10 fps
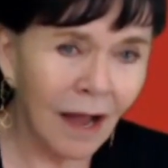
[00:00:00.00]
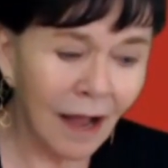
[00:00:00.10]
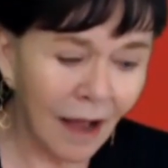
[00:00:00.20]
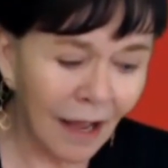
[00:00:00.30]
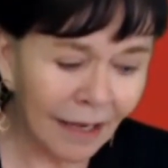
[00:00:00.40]

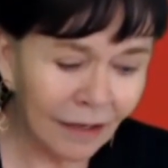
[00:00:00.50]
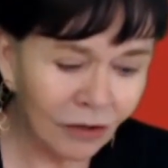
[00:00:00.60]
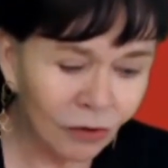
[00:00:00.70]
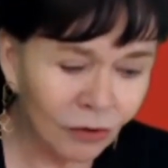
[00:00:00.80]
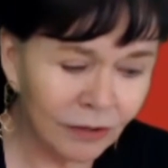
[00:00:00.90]
I
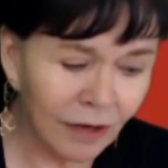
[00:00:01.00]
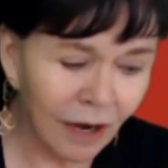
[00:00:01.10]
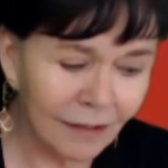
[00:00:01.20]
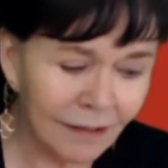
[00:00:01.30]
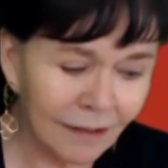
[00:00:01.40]
could
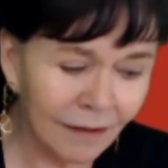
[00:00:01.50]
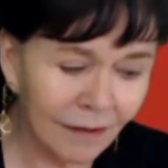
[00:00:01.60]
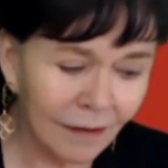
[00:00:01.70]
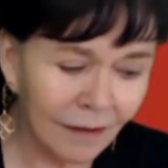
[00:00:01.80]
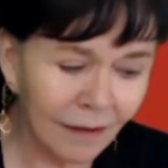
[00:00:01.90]
not,
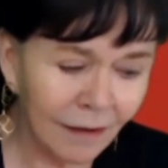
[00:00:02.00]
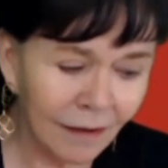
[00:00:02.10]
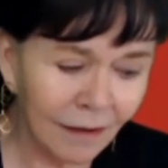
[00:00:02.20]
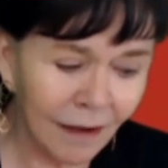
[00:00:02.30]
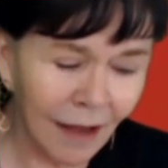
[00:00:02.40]

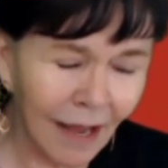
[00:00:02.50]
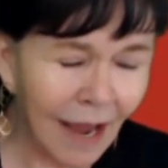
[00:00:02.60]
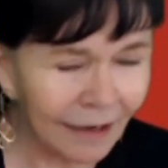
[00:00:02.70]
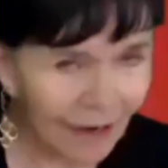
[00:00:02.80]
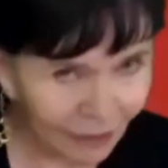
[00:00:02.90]
I,
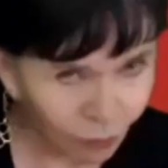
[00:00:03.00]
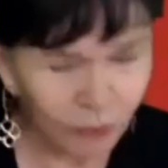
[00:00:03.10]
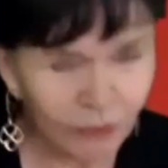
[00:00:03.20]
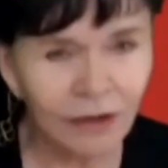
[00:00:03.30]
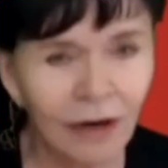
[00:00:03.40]
and I
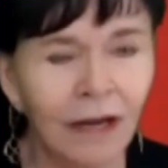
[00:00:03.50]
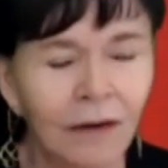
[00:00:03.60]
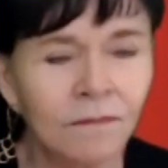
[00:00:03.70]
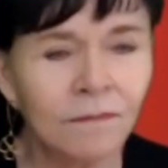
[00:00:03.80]
would not